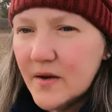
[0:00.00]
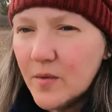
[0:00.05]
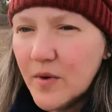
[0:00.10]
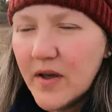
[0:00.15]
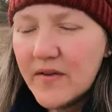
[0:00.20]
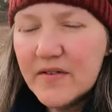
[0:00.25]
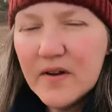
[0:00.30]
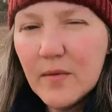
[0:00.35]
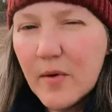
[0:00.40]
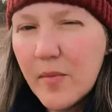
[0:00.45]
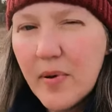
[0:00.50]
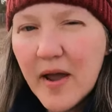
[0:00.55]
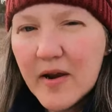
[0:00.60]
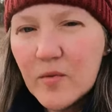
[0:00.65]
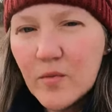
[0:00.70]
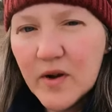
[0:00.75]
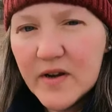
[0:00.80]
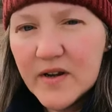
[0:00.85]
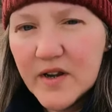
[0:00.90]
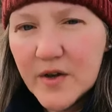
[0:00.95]
we have double
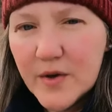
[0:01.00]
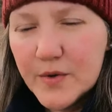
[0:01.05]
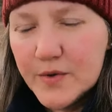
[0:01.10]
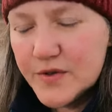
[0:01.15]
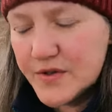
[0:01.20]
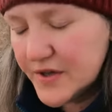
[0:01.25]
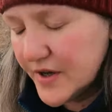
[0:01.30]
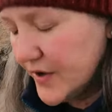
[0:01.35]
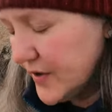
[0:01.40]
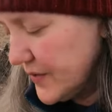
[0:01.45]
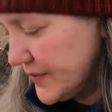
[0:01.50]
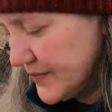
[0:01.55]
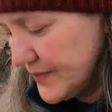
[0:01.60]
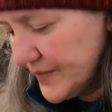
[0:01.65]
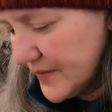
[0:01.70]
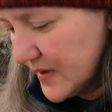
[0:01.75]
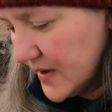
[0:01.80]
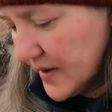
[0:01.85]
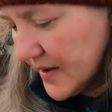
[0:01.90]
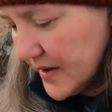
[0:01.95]
pane windows, so
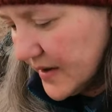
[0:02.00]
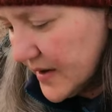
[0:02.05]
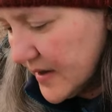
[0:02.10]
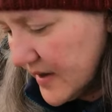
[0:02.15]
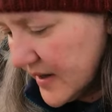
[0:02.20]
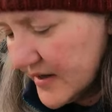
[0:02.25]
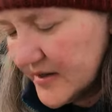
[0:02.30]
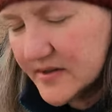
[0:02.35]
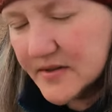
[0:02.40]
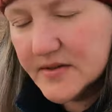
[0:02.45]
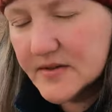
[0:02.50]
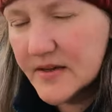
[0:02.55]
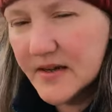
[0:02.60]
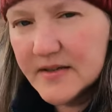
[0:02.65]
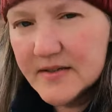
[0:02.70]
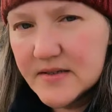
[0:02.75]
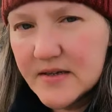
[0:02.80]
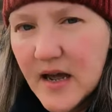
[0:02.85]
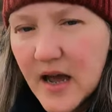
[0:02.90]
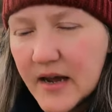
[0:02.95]

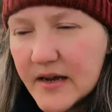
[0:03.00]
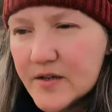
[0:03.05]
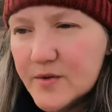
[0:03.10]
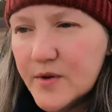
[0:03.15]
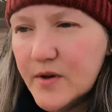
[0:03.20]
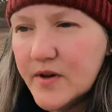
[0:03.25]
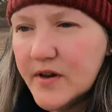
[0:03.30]
it's nice.